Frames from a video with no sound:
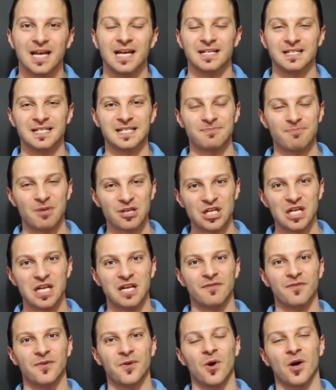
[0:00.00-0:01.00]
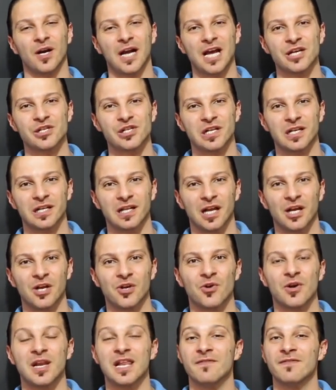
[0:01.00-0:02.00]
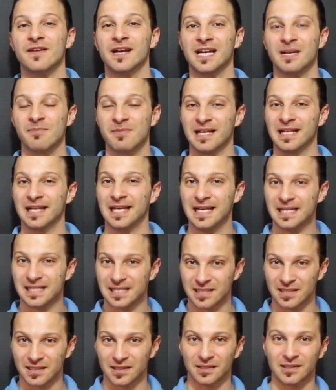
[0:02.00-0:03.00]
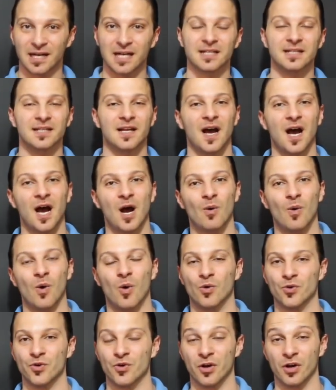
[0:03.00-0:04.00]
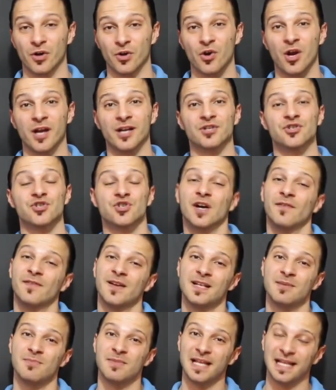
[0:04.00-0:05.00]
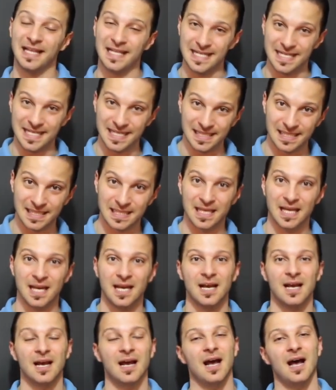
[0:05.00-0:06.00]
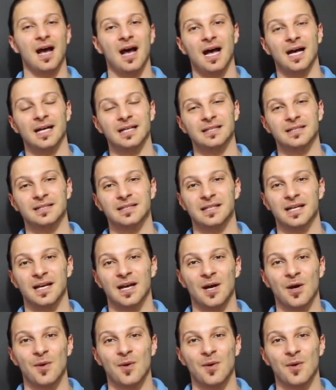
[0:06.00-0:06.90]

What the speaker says: especially if you are actually like, you know, living in the Middle East right now, or you're gonna travel in the Middle East and